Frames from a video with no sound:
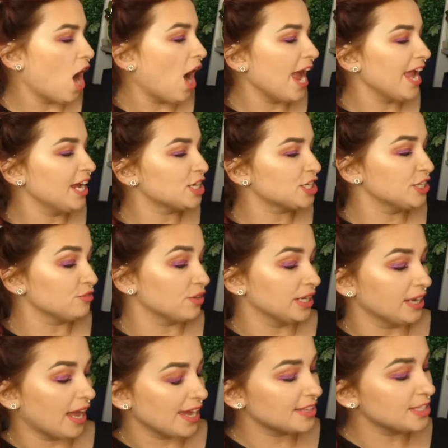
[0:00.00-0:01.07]
I actually really
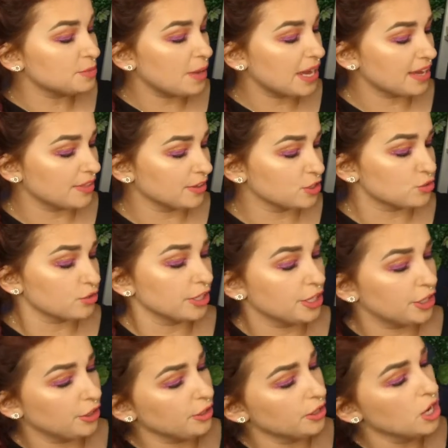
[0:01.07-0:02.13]
like this bag. I think it's really
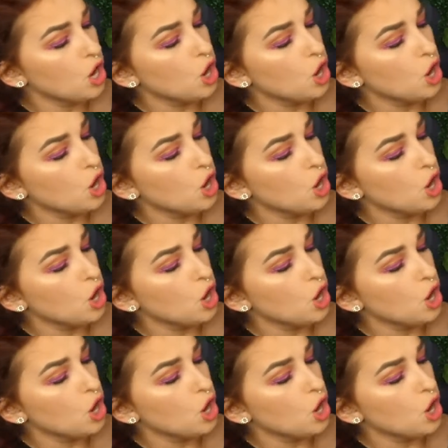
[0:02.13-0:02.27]
cute.